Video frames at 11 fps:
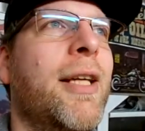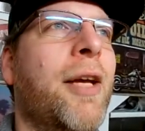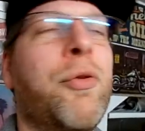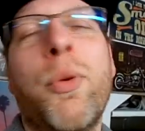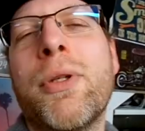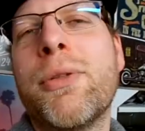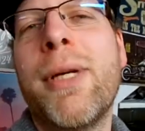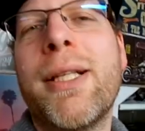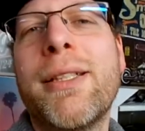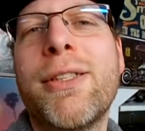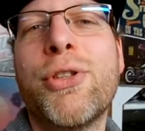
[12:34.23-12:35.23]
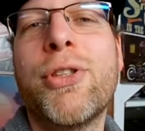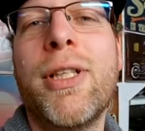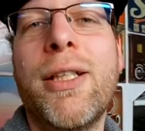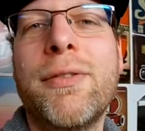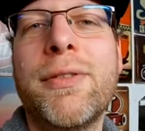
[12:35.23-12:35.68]
If you want to make it
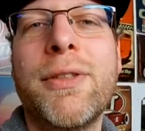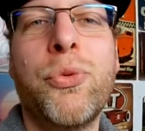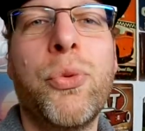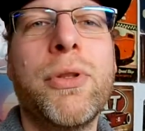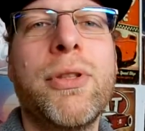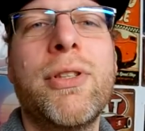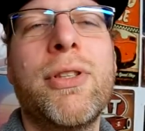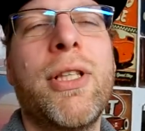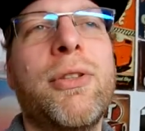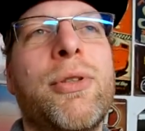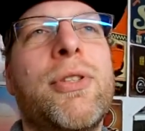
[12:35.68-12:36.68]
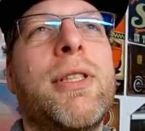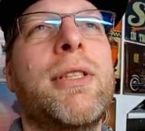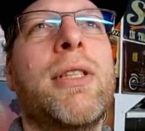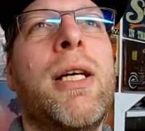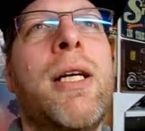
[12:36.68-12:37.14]
yourself, and if you want to design those
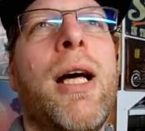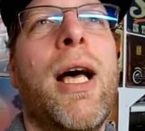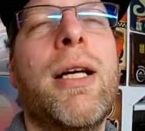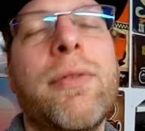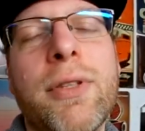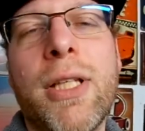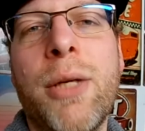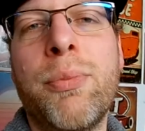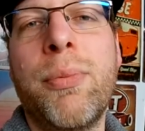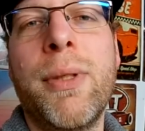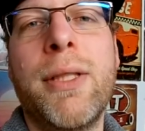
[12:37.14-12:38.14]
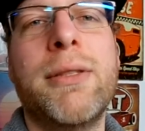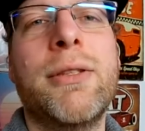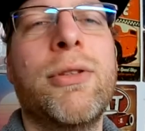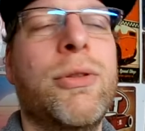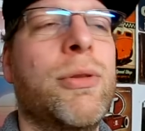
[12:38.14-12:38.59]
things, I have the capability
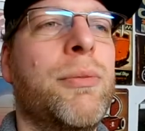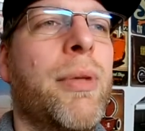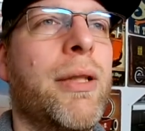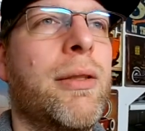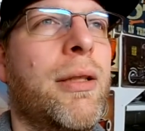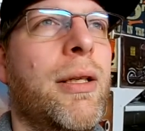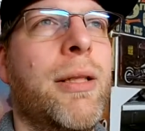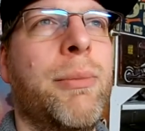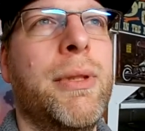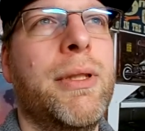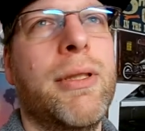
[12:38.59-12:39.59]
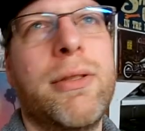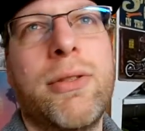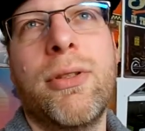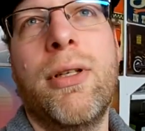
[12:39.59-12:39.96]
to do it, but I mean it's